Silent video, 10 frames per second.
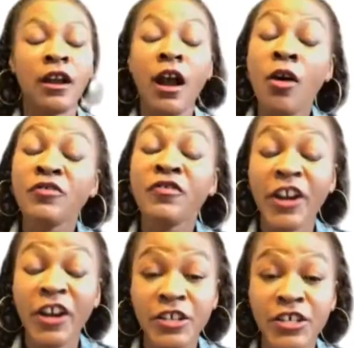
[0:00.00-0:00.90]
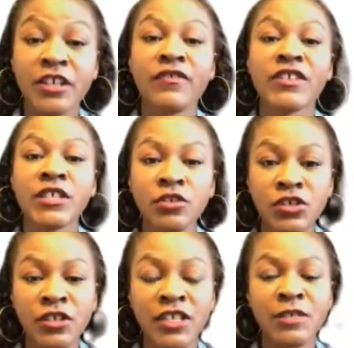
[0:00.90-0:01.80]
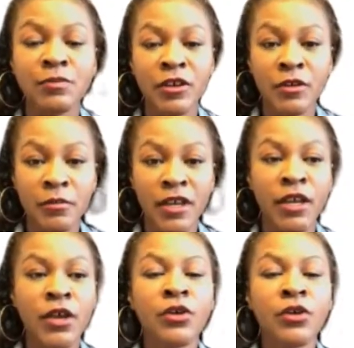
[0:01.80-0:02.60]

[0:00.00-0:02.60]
own version of a social experiment